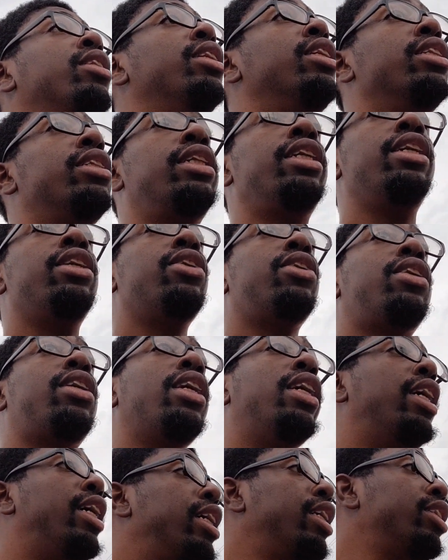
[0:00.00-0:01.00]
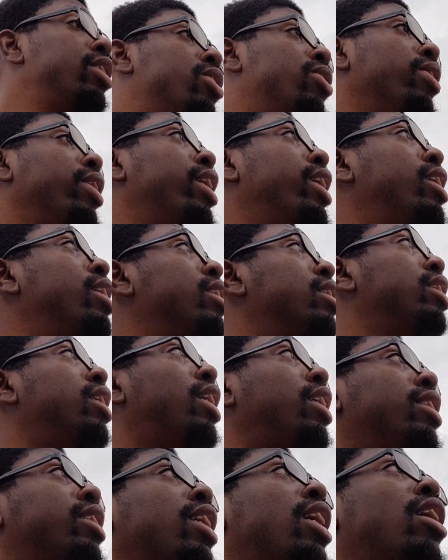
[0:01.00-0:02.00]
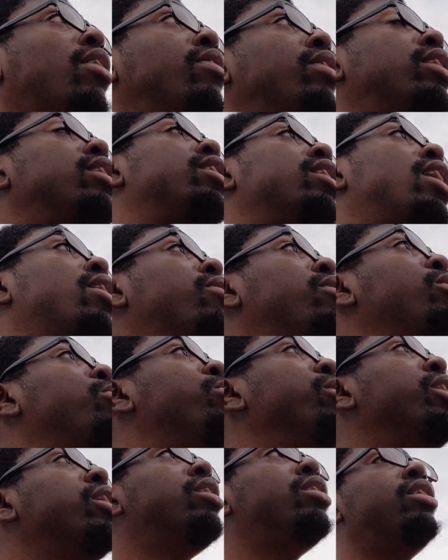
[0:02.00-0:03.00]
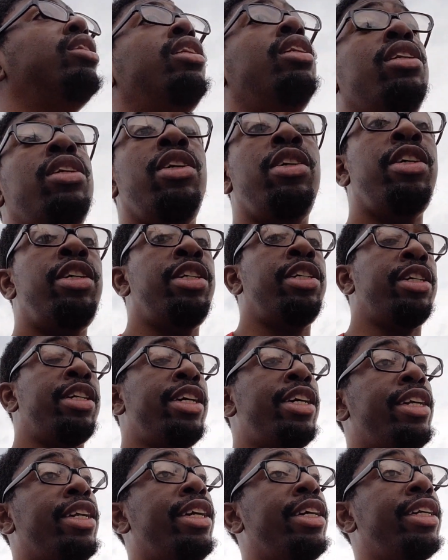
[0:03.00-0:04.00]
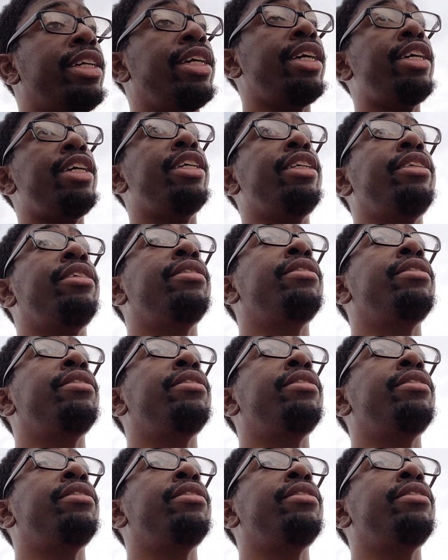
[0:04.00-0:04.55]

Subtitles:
It's still clean, it's green, it's not salvaged, it's not rebuilt or anything like that.